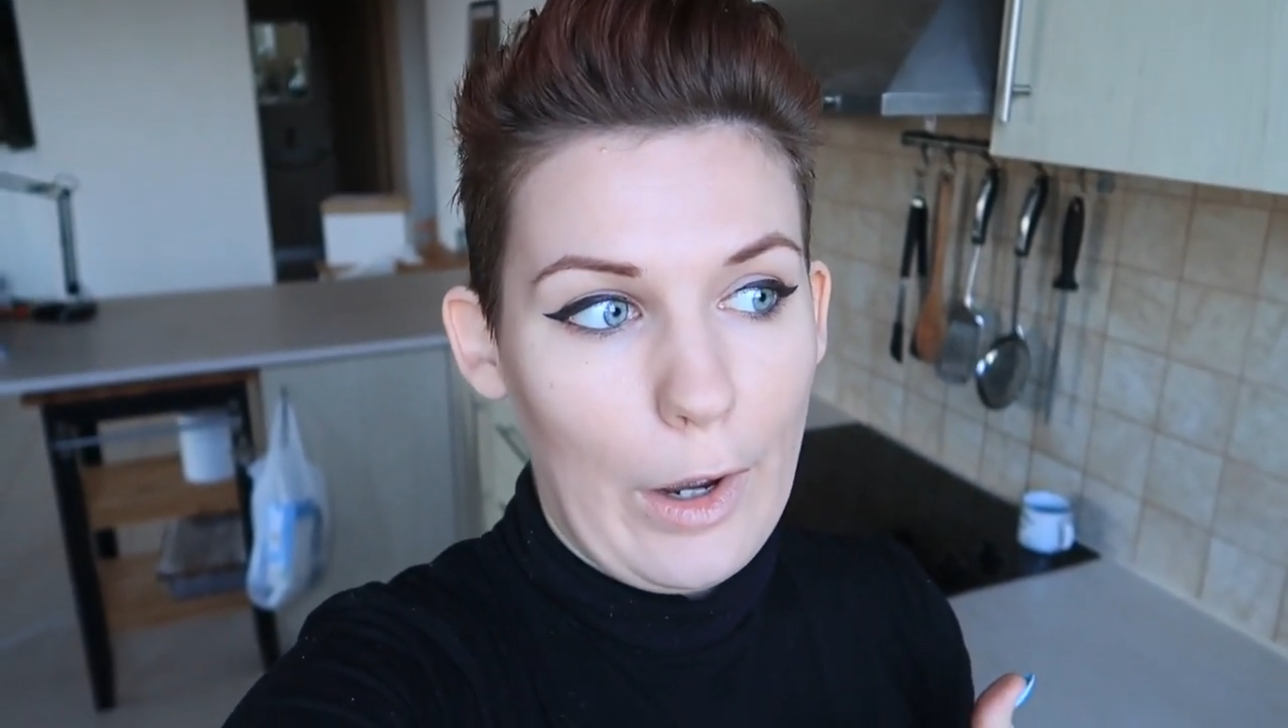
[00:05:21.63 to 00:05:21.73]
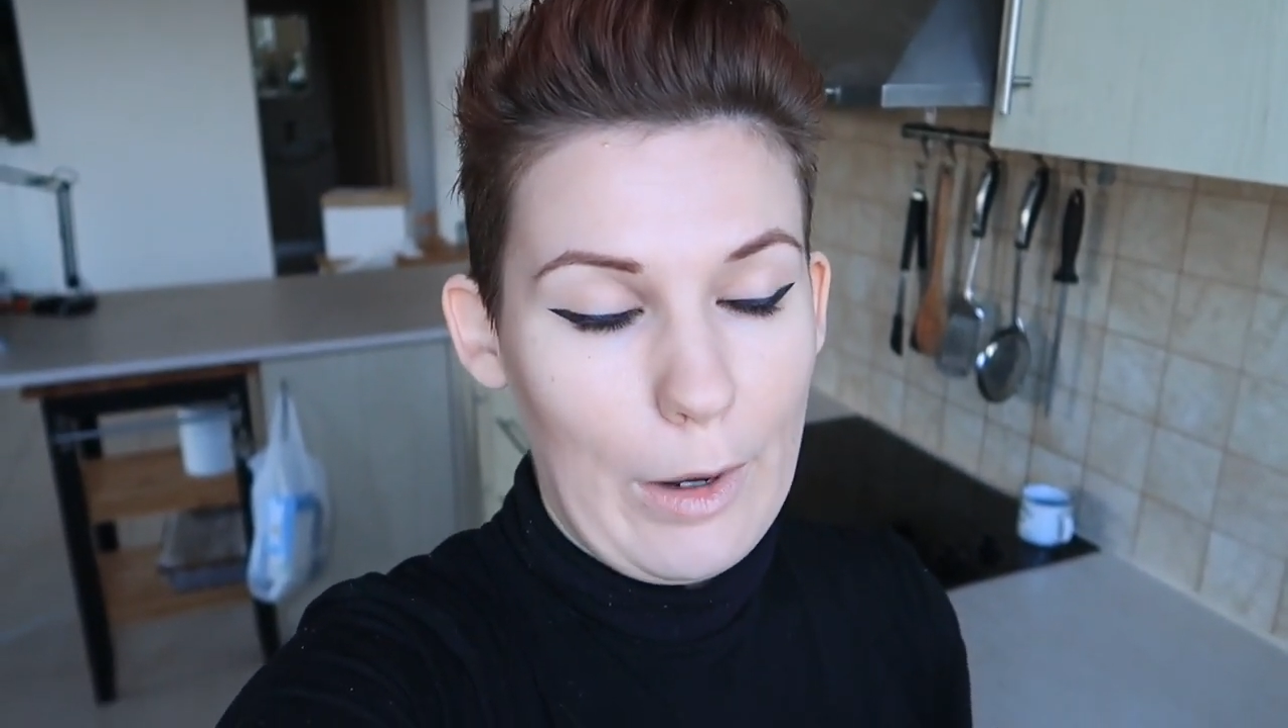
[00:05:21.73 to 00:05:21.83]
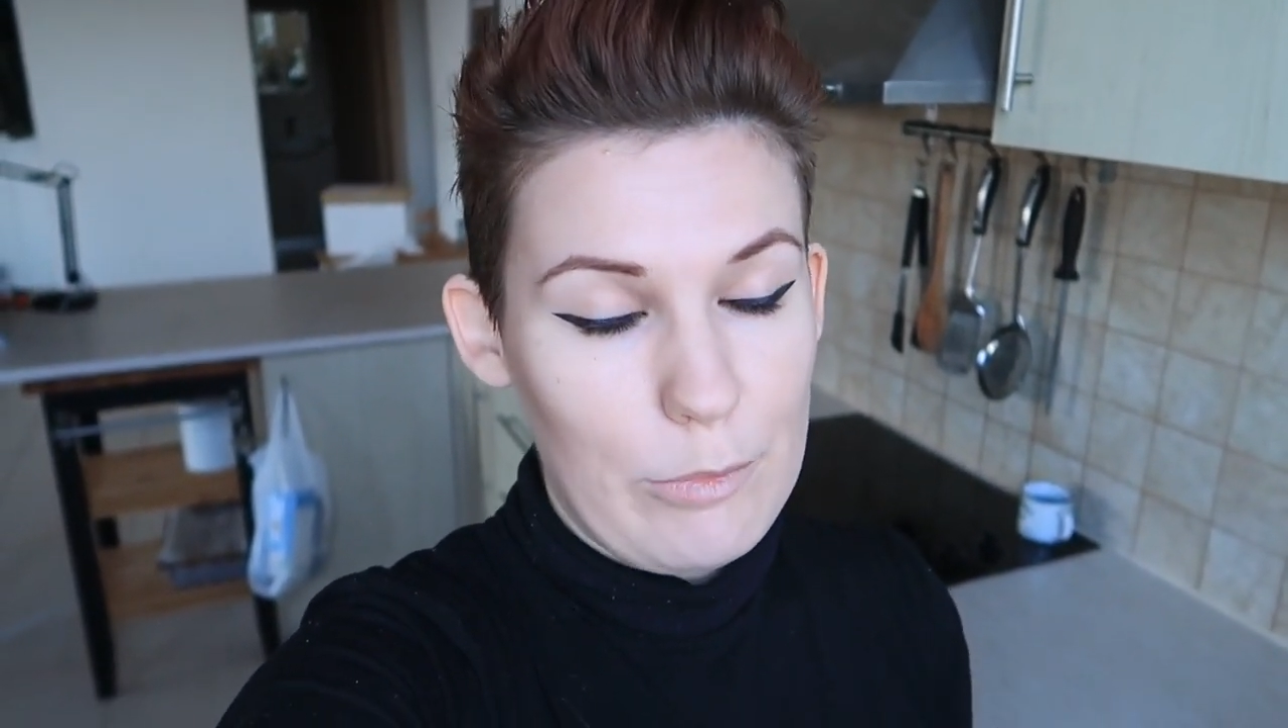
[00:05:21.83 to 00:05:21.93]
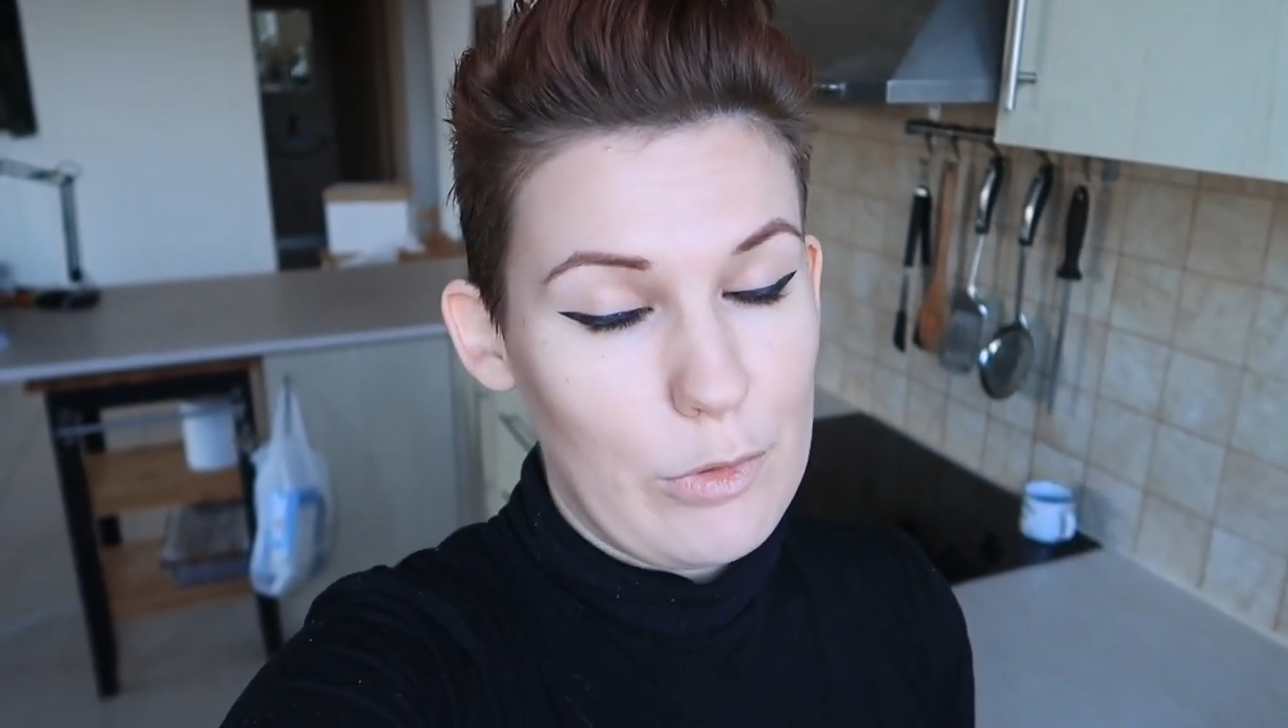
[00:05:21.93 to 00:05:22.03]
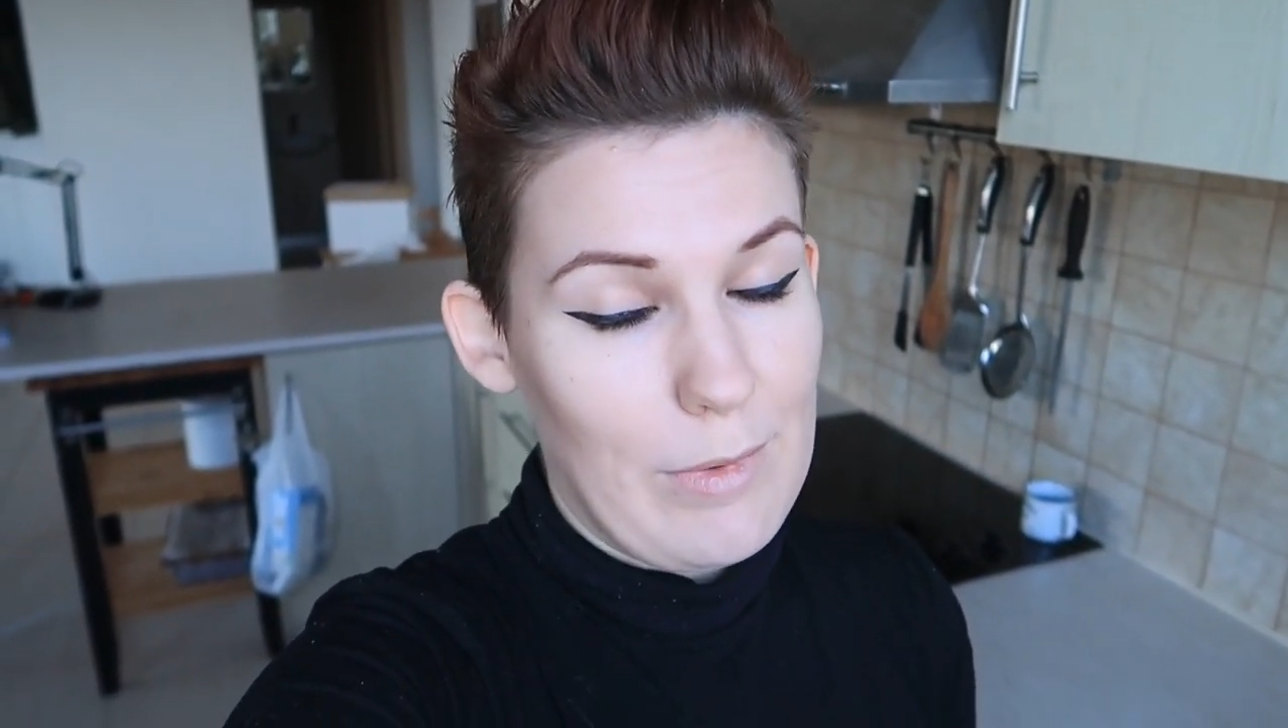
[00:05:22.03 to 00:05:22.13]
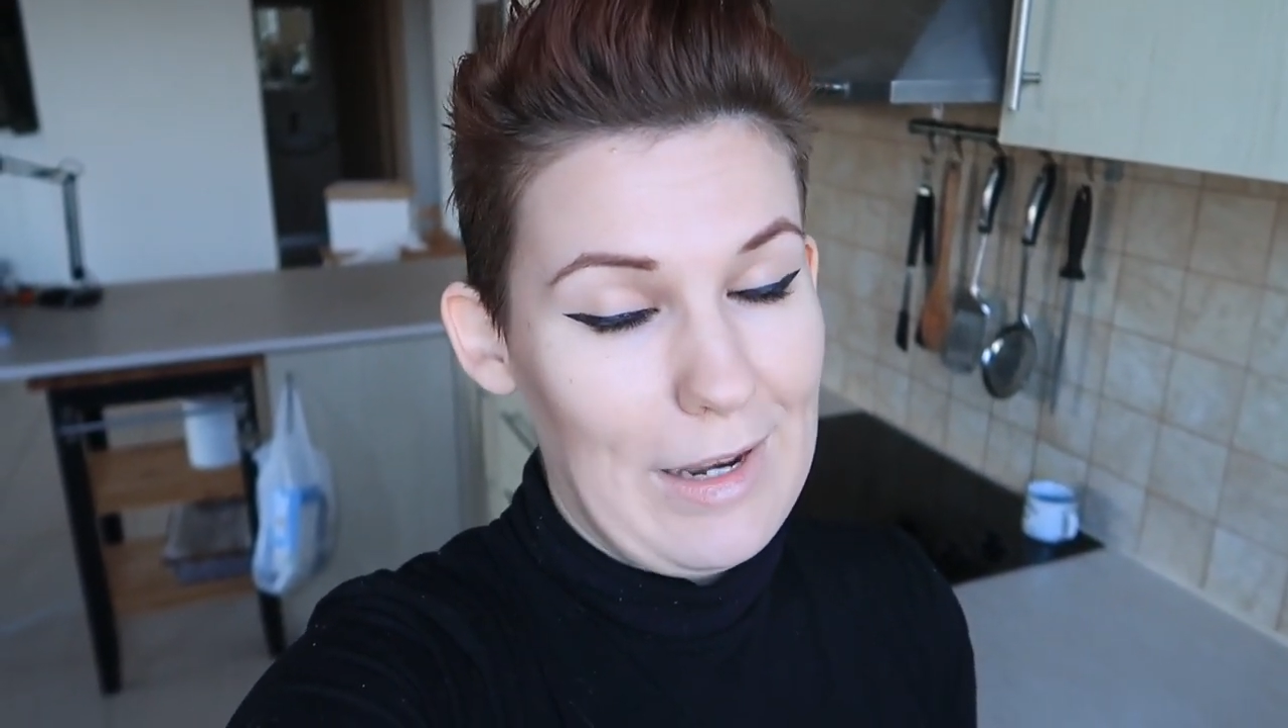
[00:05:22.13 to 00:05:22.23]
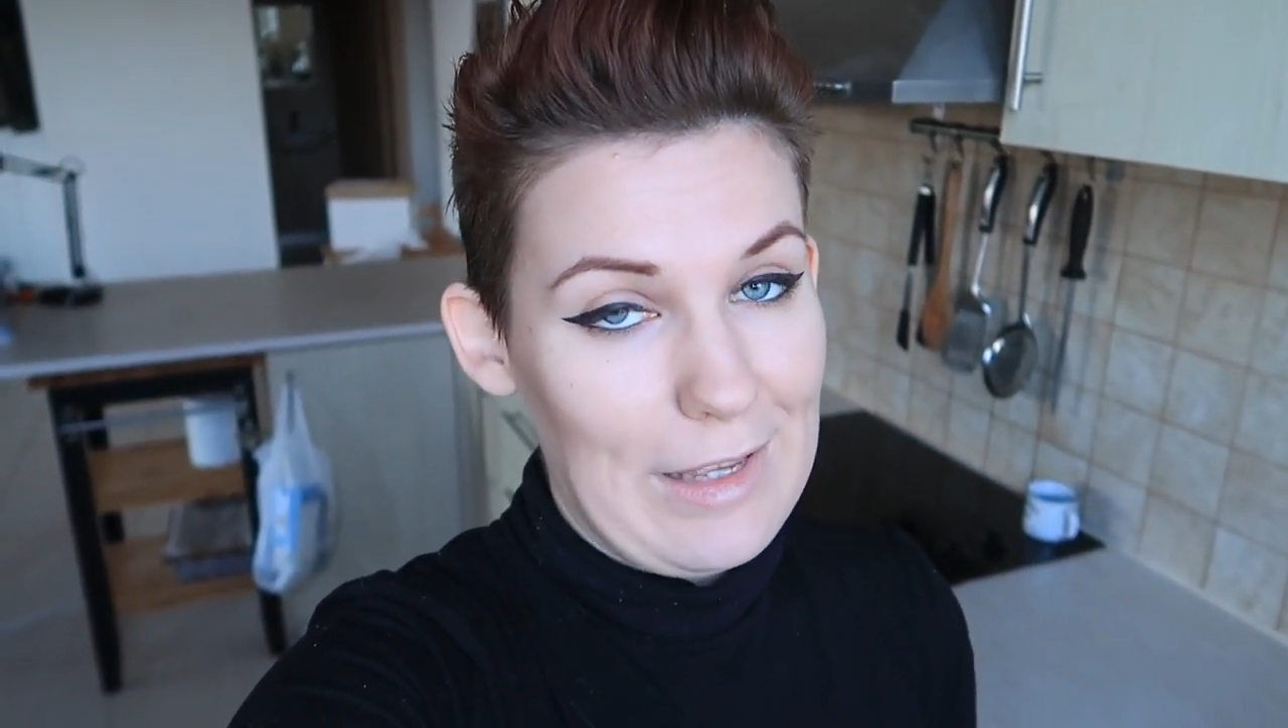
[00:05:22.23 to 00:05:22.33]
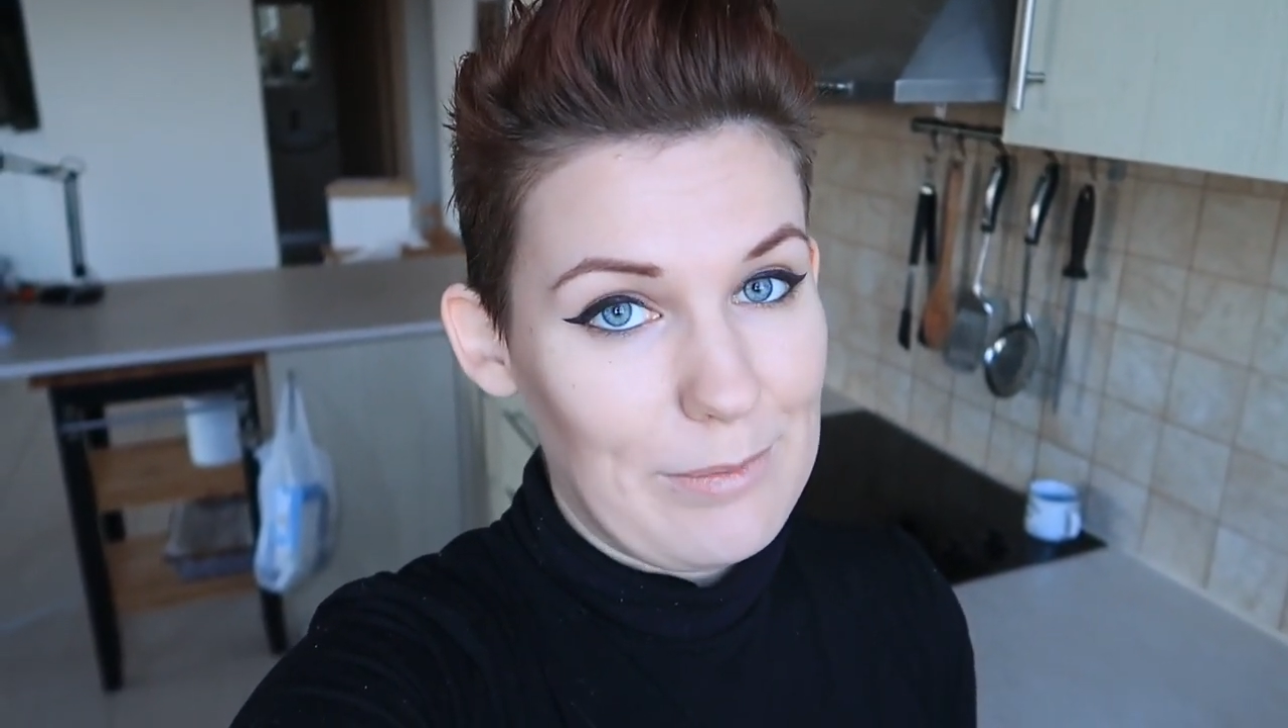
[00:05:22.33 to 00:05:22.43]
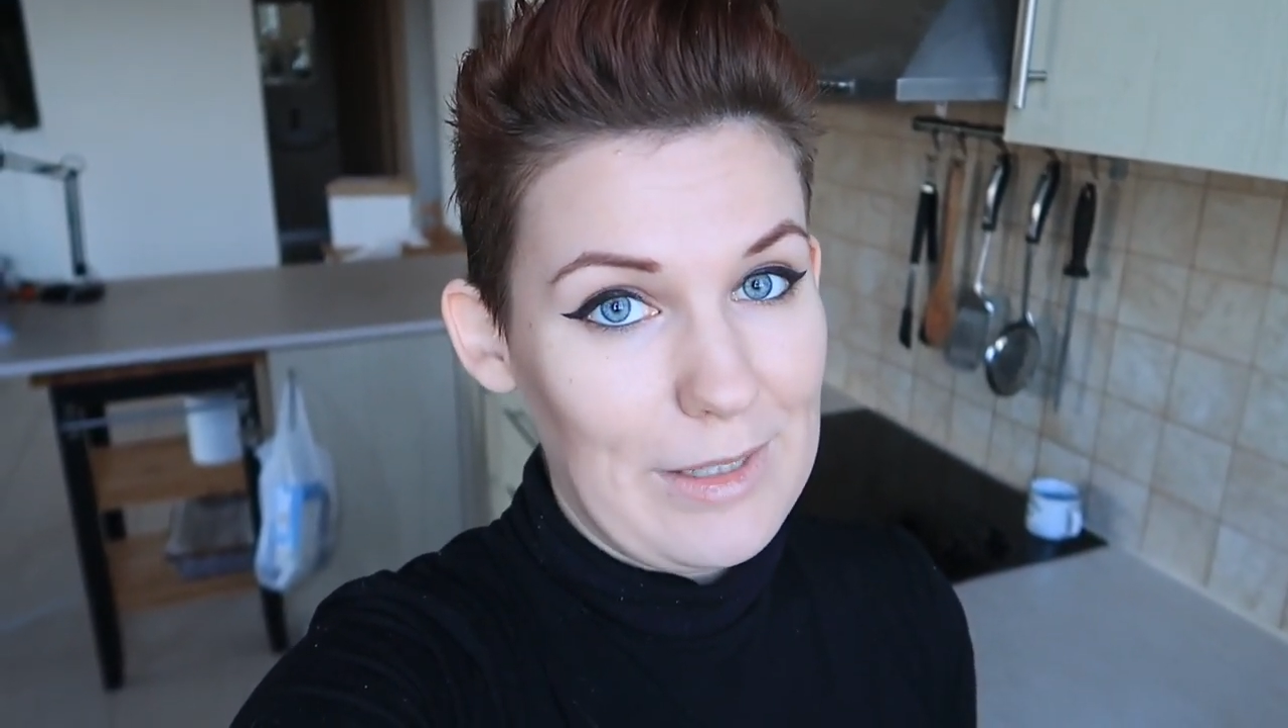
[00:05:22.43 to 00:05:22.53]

I'm doing my last